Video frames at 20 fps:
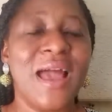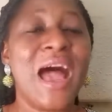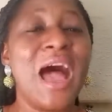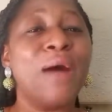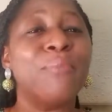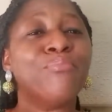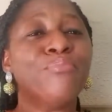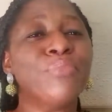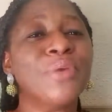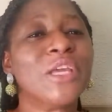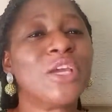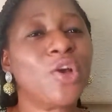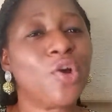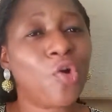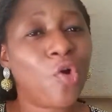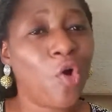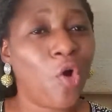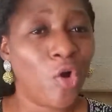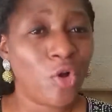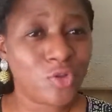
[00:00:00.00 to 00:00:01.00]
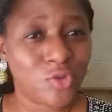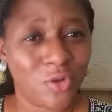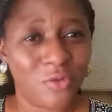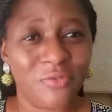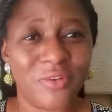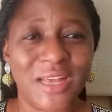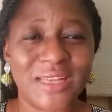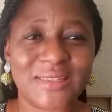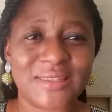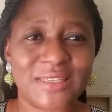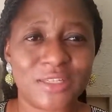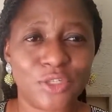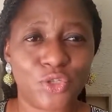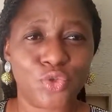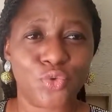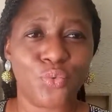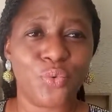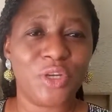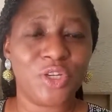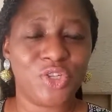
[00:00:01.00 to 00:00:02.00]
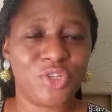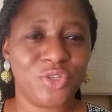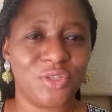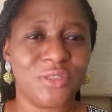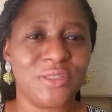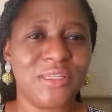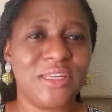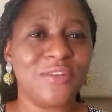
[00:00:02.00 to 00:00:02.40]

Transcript: and because of her situation,